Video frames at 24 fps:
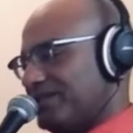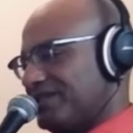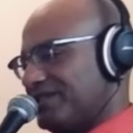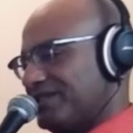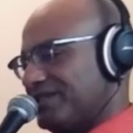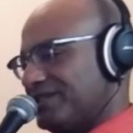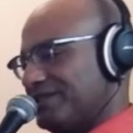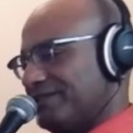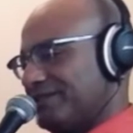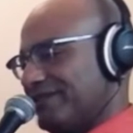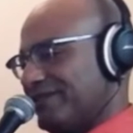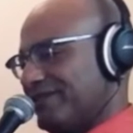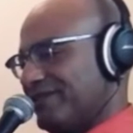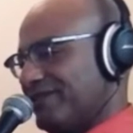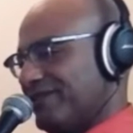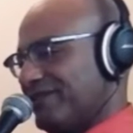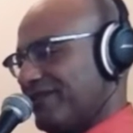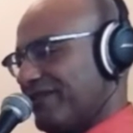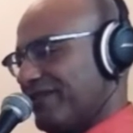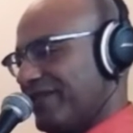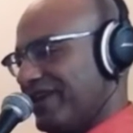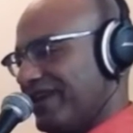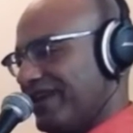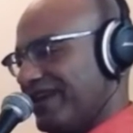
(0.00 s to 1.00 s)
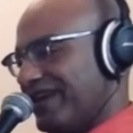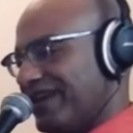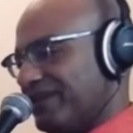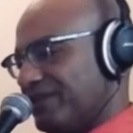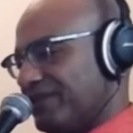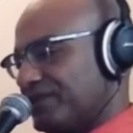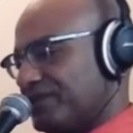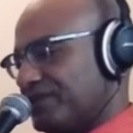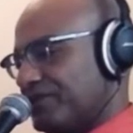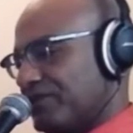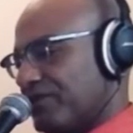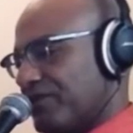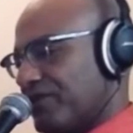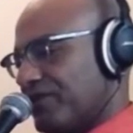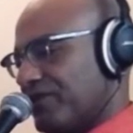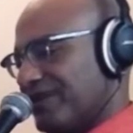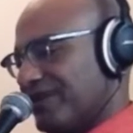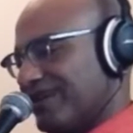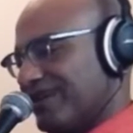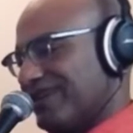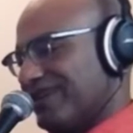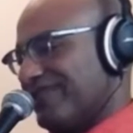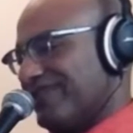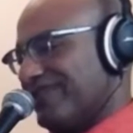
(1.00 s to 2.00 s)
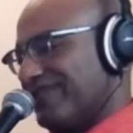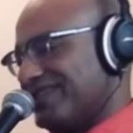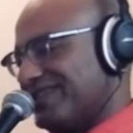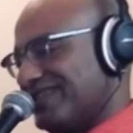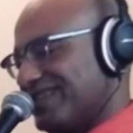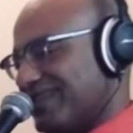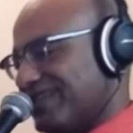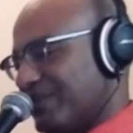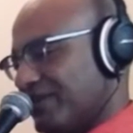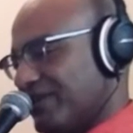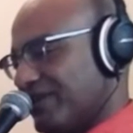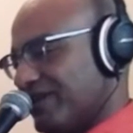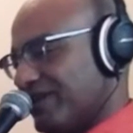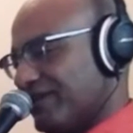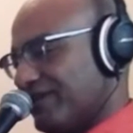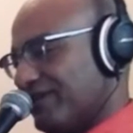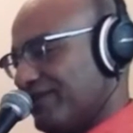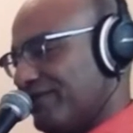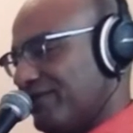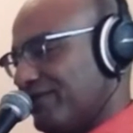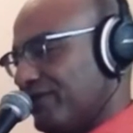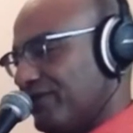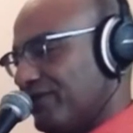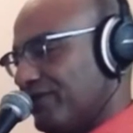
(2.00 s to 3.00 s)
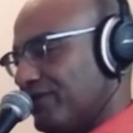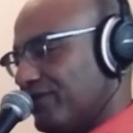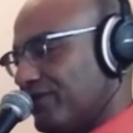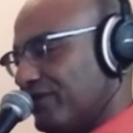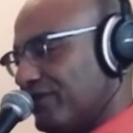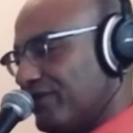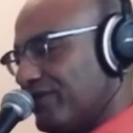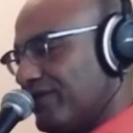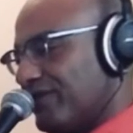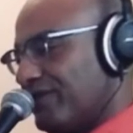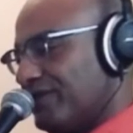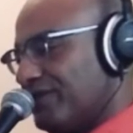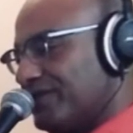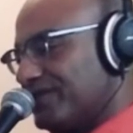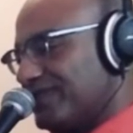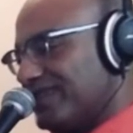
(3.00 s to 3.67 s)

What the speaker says: into the speeder and was throwing the accelerator full over almost